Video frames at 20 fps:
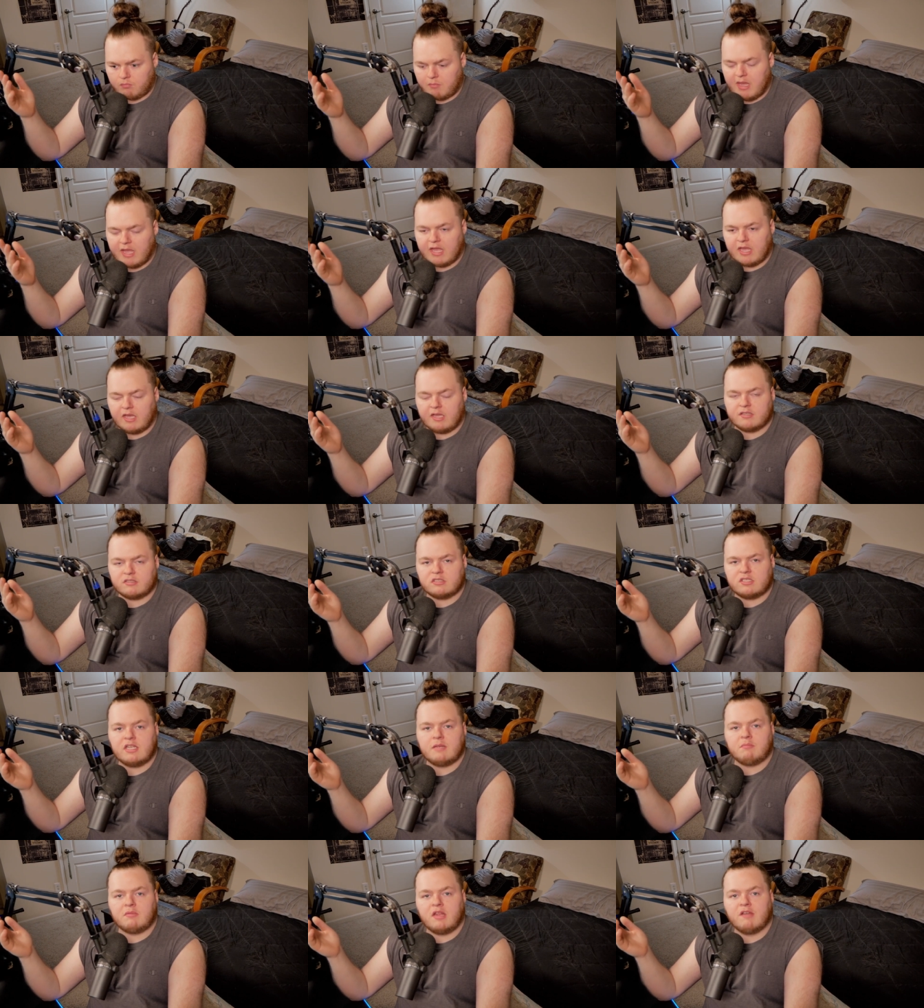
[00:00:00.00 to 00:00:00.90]
making it
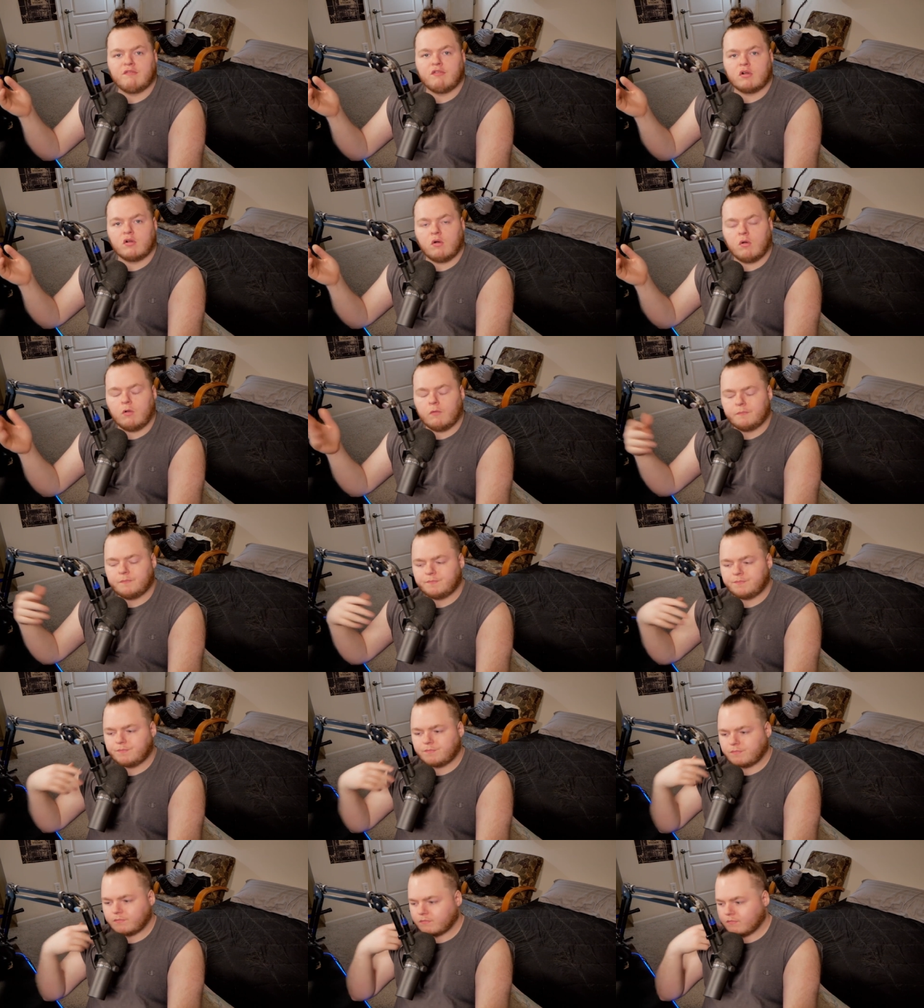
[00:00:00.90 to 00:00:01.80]
seem difficult,
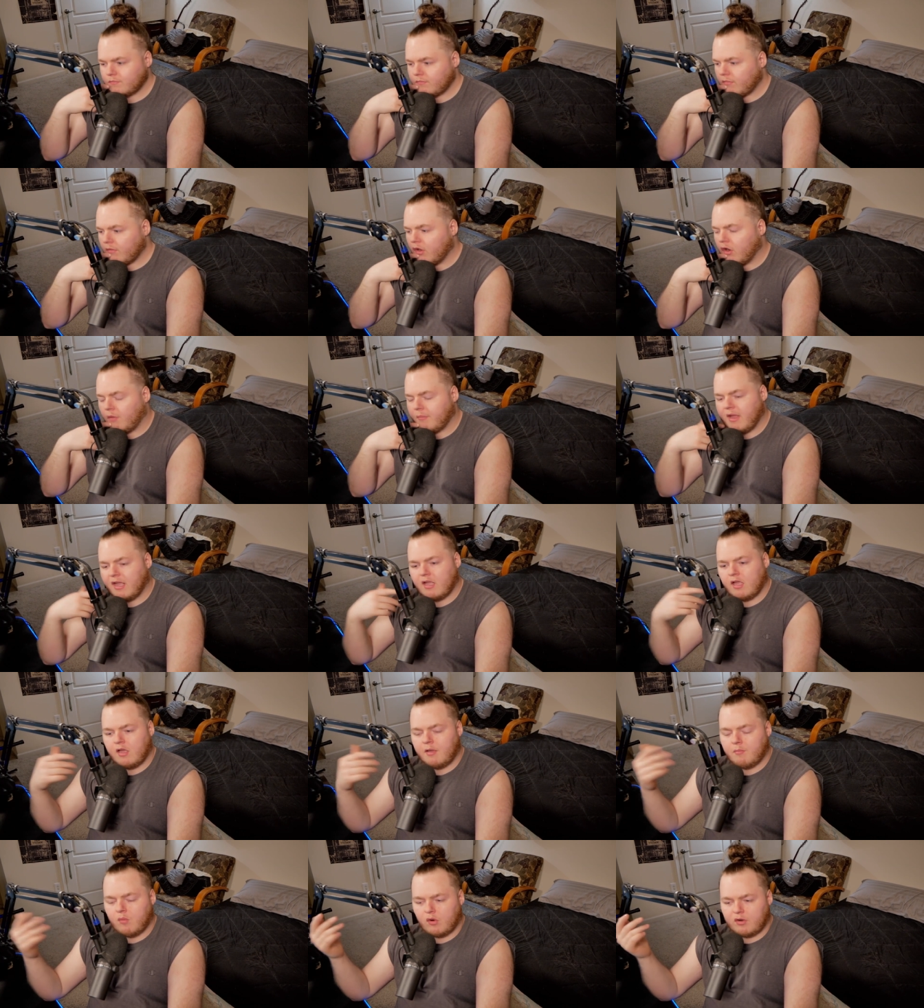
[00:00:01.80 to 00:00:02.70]
or
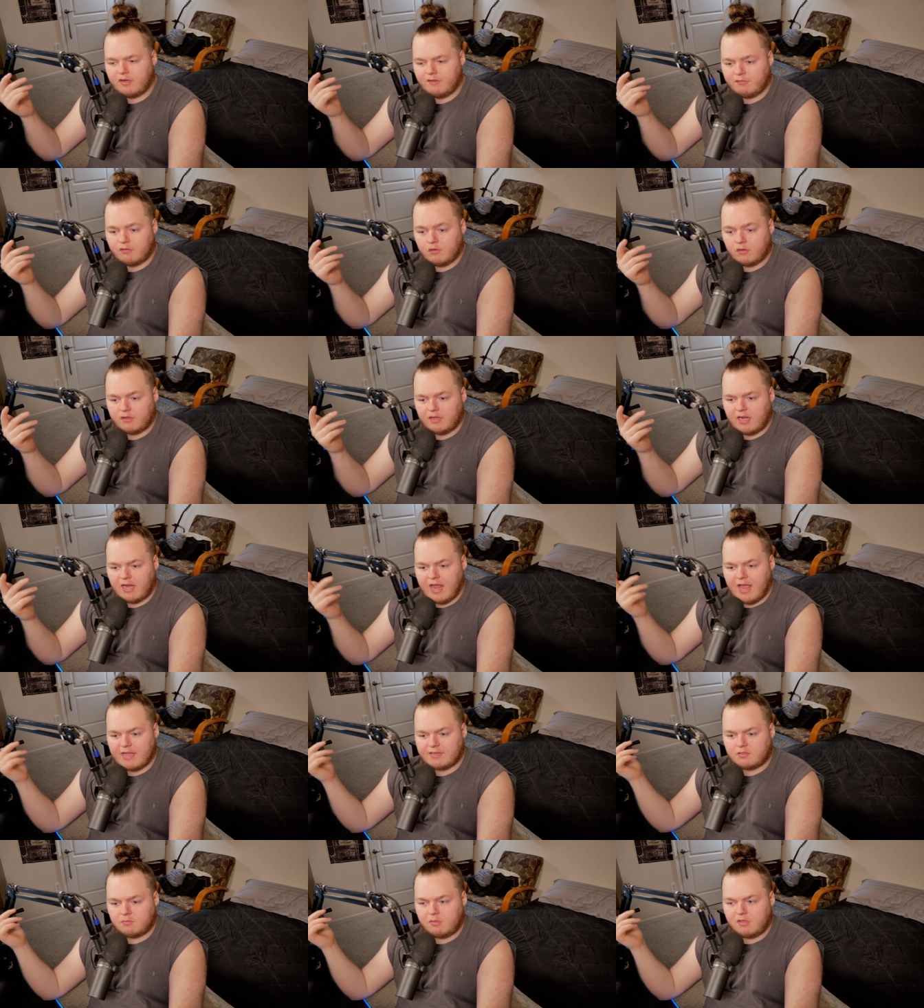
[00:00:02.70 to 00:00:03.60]
making it more difficult than it
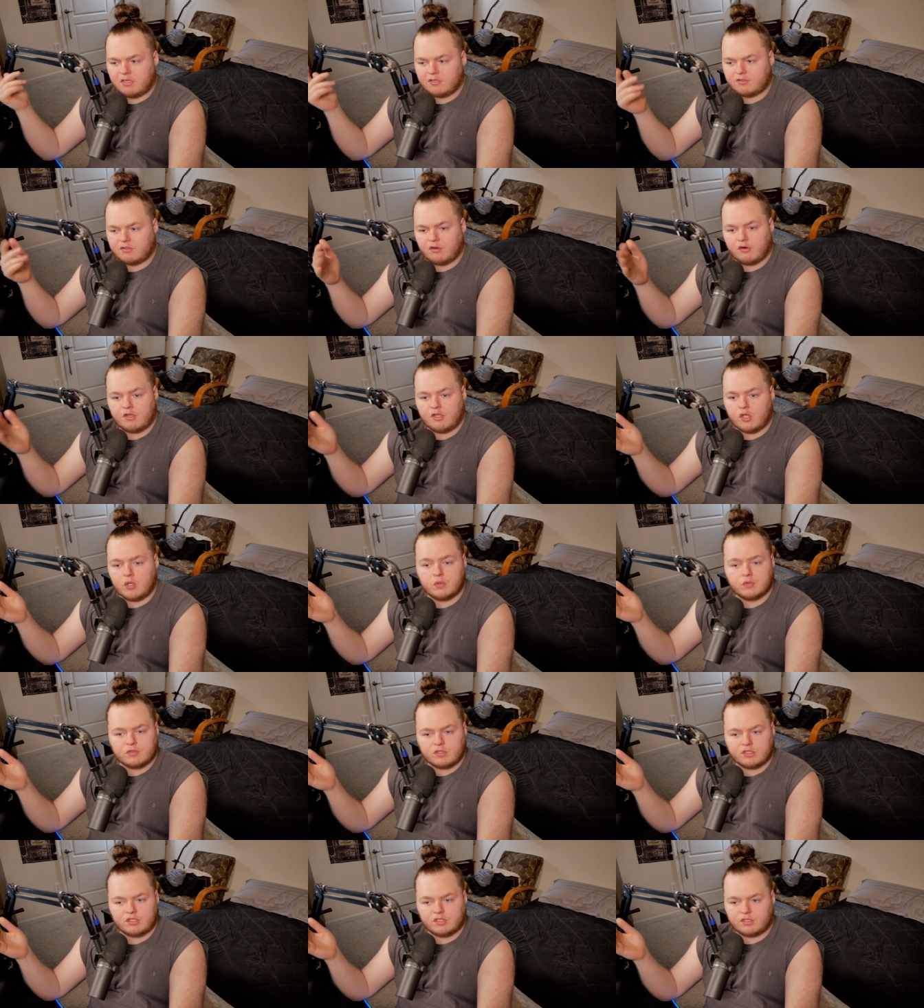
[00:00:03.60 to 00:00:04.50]
has to be, because they're
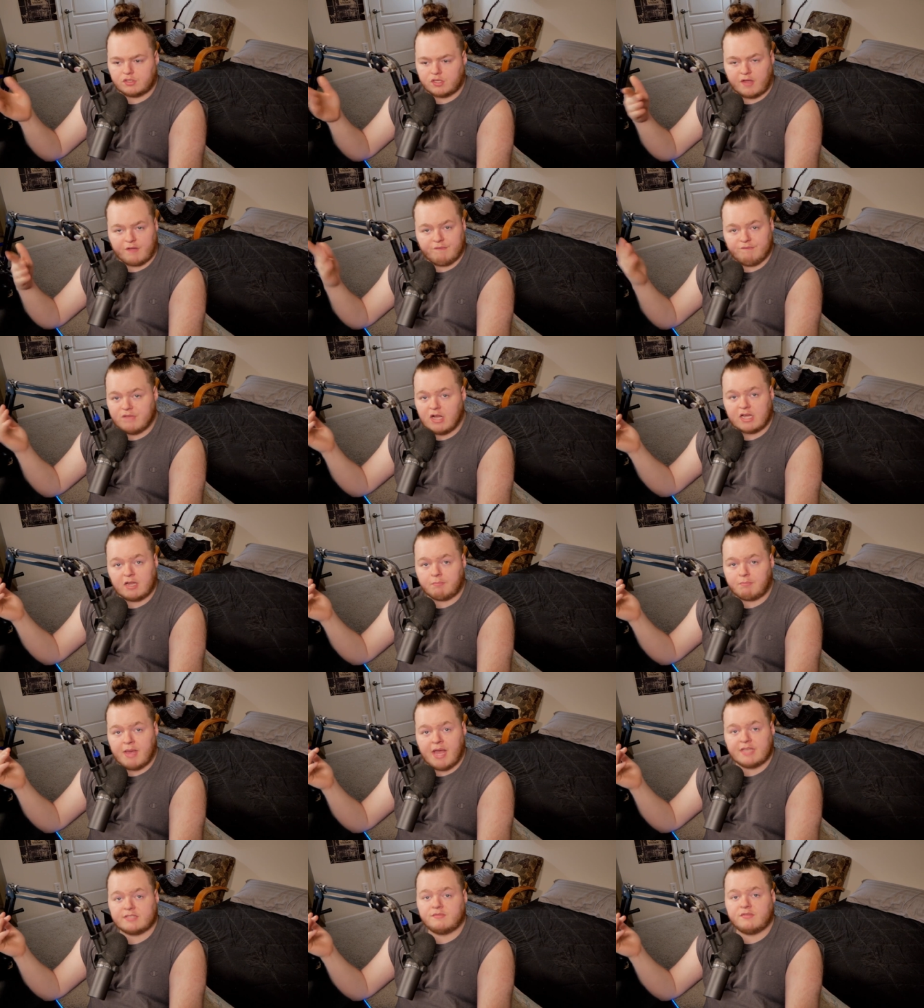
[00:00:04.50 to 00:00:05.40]
used to just like
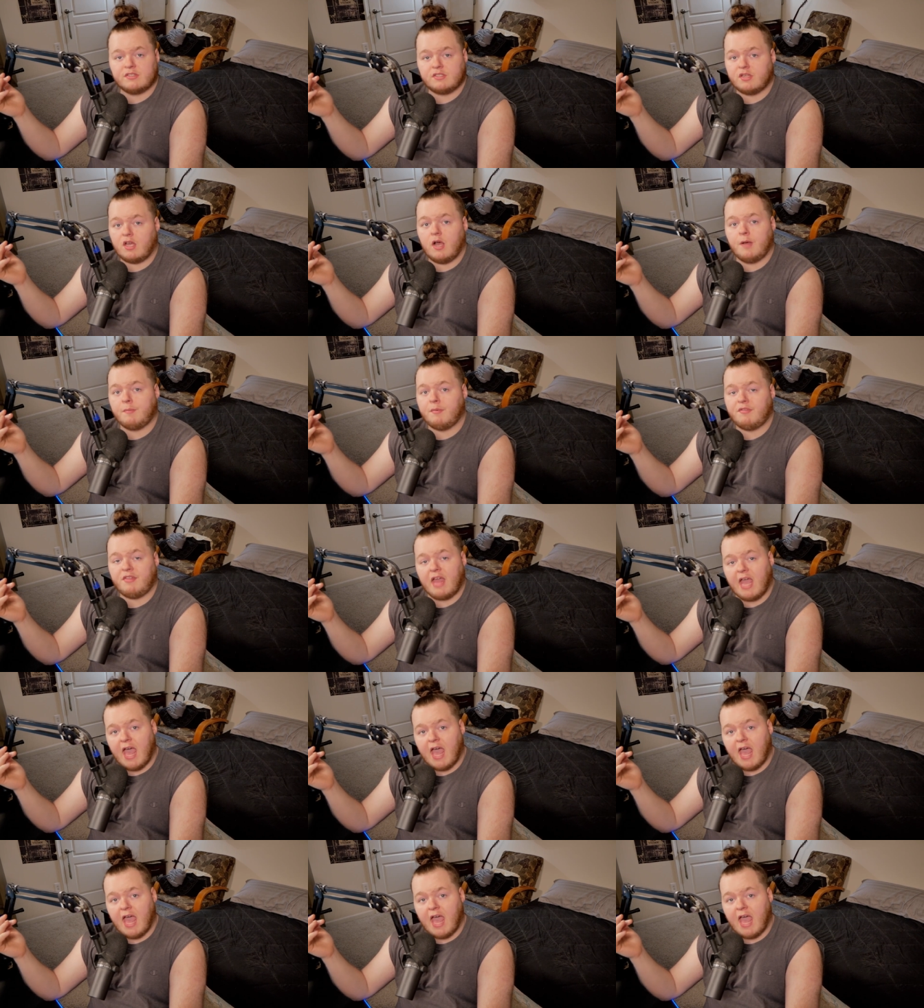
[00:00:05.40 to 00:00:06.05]
fucking Pacifista up if